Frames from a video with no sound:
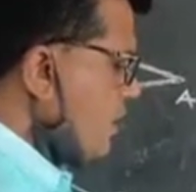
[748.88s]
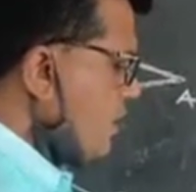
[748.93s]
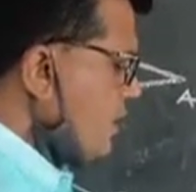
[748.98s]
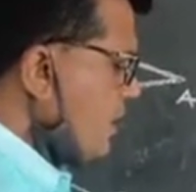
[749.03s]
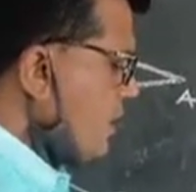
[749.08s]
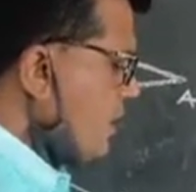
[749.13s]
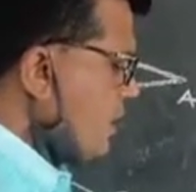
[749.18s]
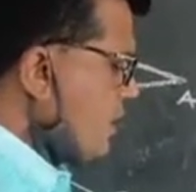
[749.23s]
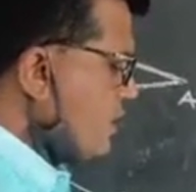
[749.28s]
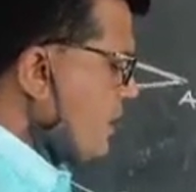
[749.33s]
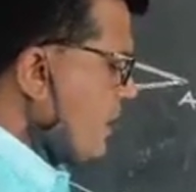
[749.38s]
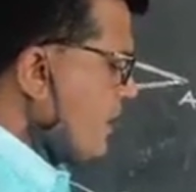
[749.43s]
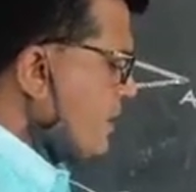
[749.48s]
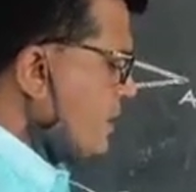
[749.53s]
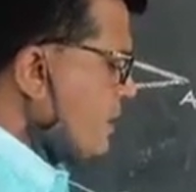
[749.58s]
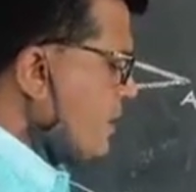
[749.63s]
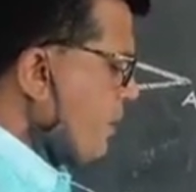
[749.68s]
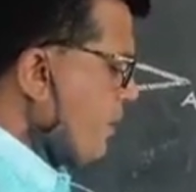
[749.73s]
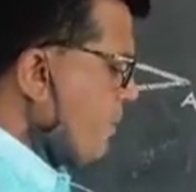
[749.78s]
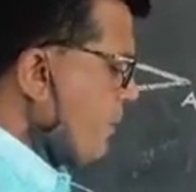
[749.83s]
here the
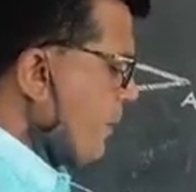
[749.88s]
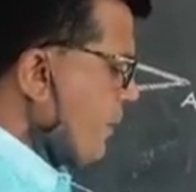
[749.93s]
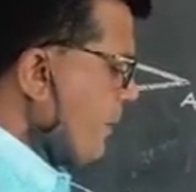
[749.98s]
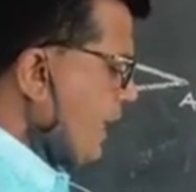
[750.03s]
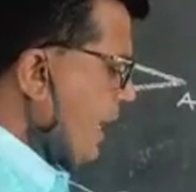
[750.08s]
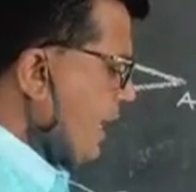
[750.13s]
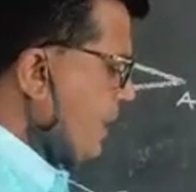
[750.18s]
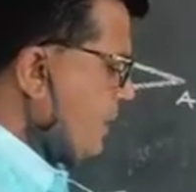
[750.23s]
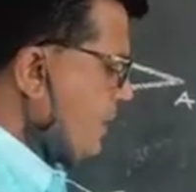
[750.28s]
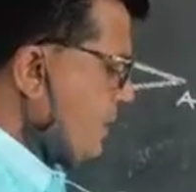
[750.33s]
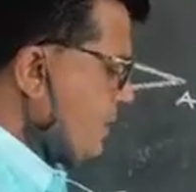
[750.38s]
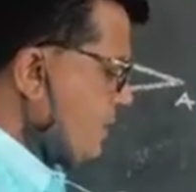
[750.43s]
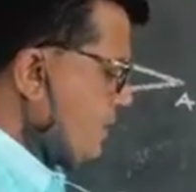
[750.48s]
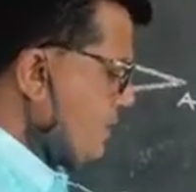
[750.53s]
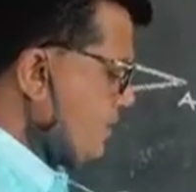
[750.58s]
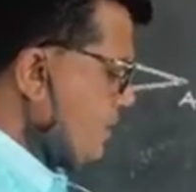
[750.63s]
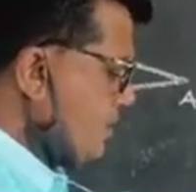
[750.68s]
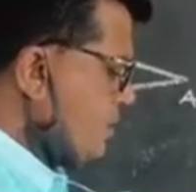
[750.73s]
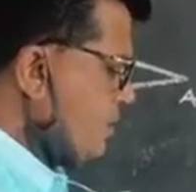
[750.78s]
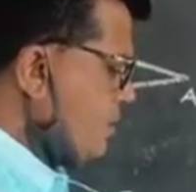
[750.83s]
example
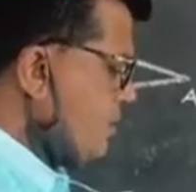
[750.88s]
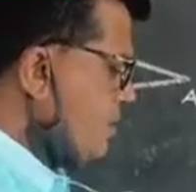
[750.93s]
19,